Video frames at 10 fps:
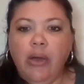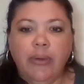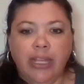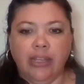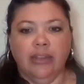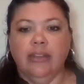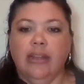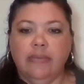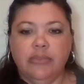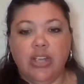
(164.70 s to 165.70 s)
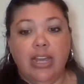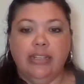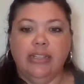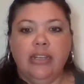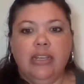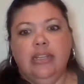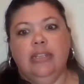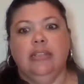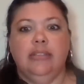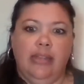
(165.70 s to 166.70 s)
going. I'm trying to
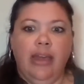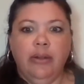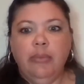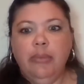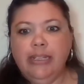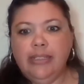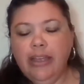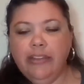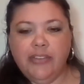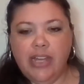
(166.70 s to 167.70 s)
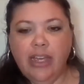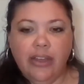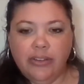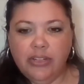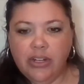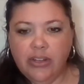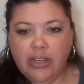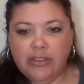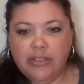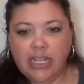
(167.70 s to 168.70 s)
settle myself down. You know
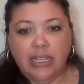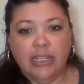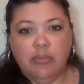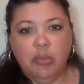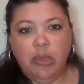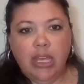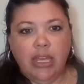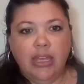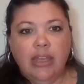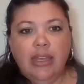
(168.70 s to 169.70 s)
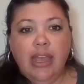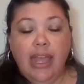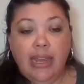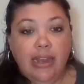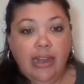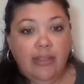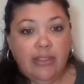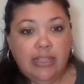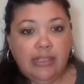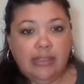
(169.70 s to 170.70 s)
how tech can be. And, and
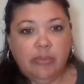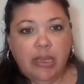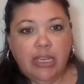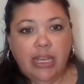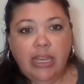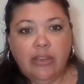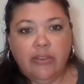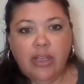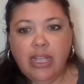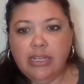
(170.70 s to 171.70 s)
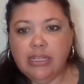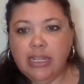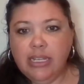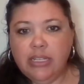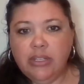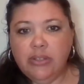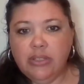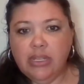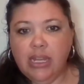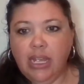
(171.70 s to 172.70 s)
this is my gig, right? Techie
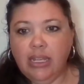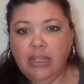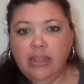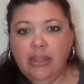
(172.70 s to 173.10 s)
Tuesday.